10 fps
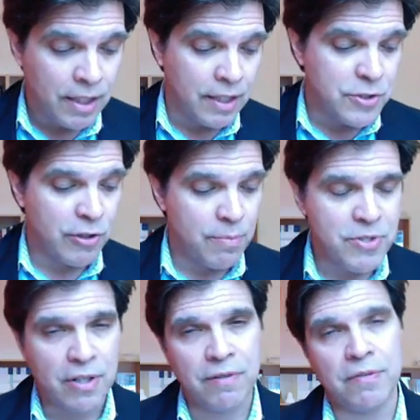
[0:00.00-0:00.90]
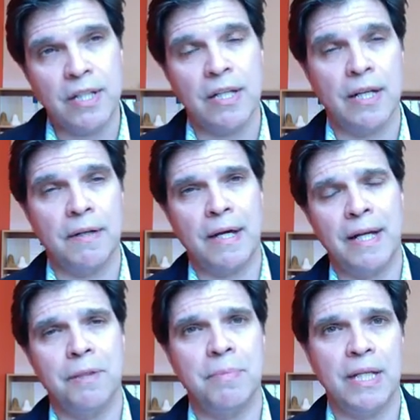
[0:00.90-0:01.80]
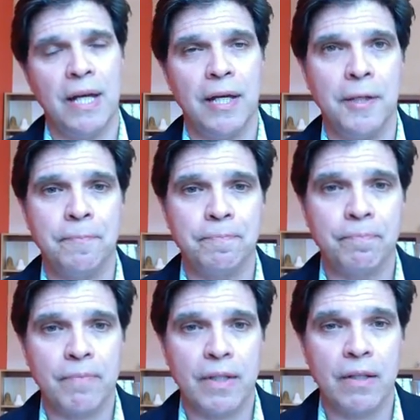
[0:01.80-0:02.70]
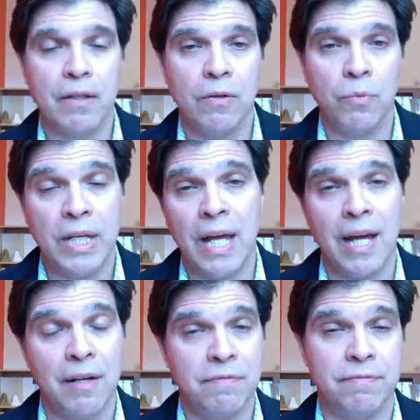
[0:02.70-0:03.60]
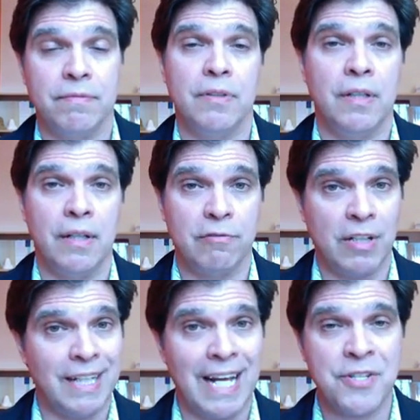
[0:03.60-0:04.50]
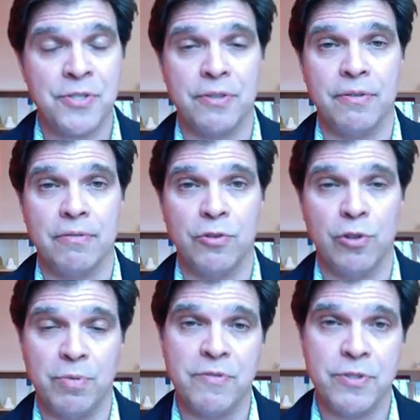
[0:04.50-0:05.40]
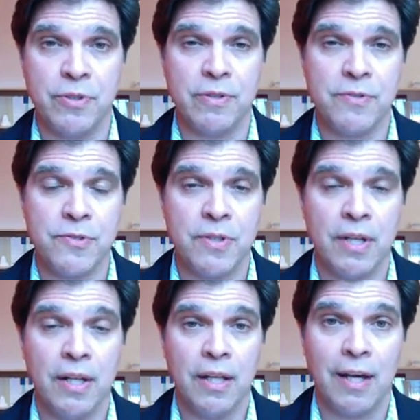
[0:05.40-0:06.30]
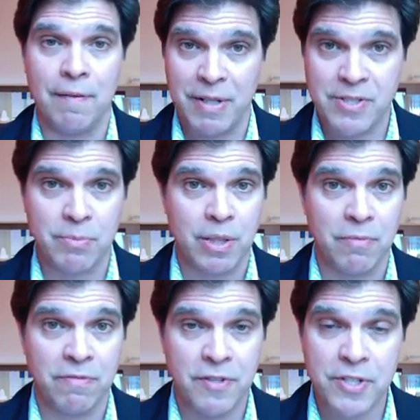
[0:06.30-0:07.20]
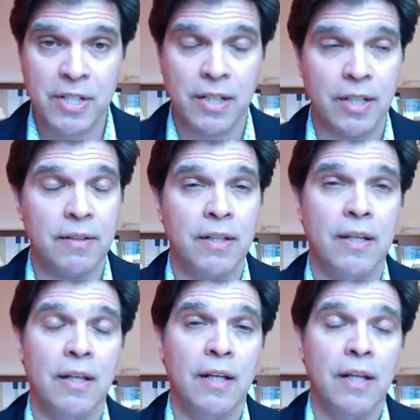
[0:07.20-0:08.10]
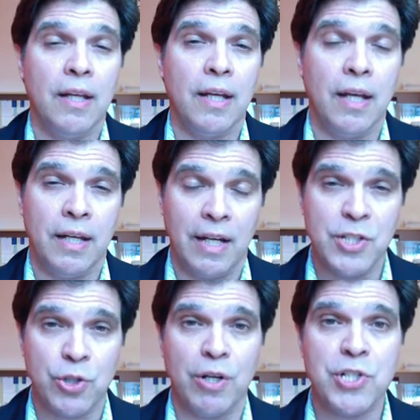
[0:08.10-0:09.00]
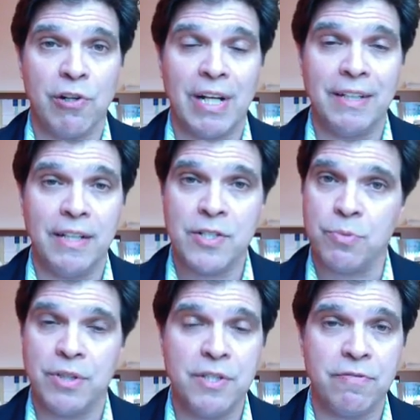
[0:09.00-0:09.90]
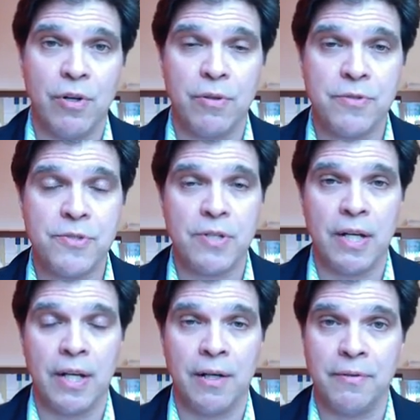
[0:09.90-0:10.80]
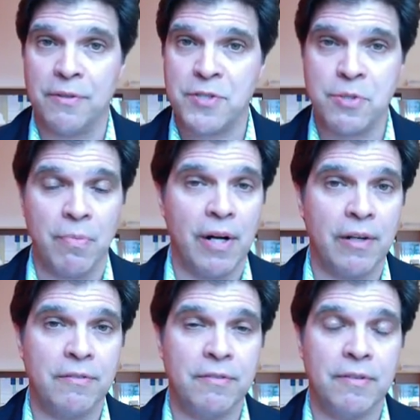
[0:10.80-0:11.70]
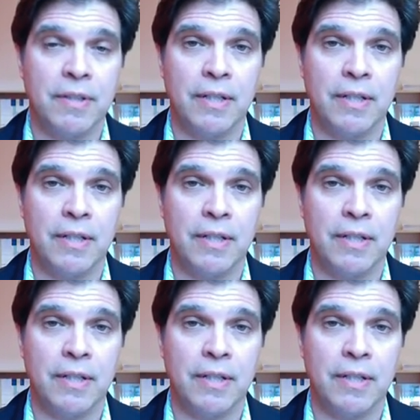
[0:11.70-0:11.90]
In terms of the IMBA, we have a really excellent group of students. I've met some of them physically, and I enjoy sharing ideas with these folks. They're smart,